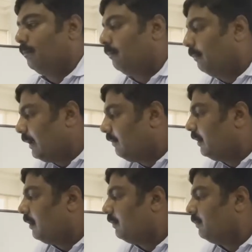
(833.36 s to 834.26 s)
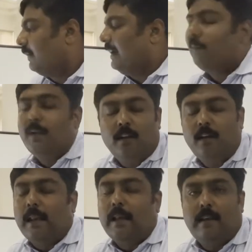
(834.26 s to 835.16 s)
by way of
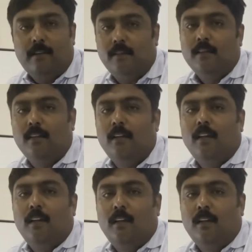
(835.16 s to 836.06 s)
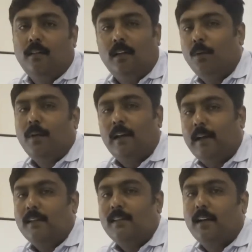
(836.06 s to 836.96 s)
fundamental analysis, so you can
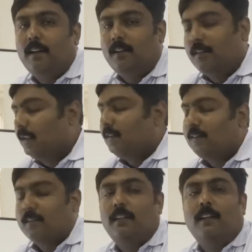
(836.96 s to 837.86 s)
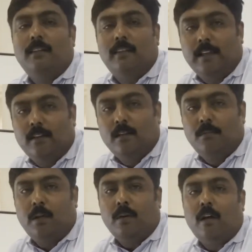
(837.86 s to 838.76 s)
understand it, say certain things,
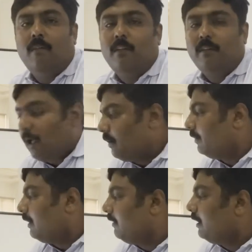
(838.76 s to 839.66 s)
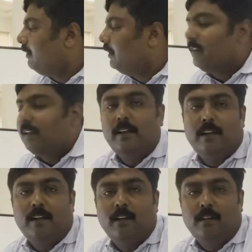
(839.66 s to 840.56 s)
but you have to evaluate with the
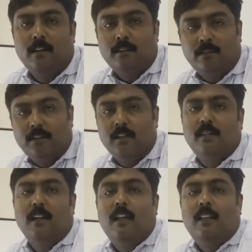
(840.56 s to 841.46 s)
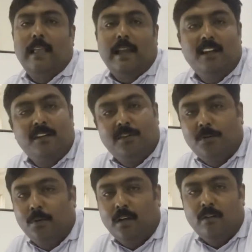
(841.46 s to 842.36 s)
technical things which is the eye is
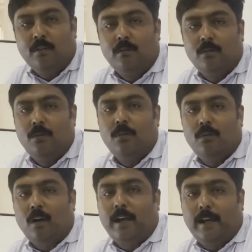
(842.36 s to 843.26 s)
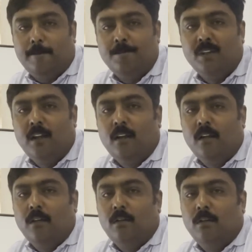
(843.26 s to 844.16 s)
showing through raw data.
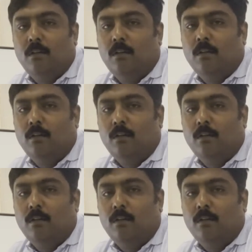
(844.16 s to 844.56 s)
So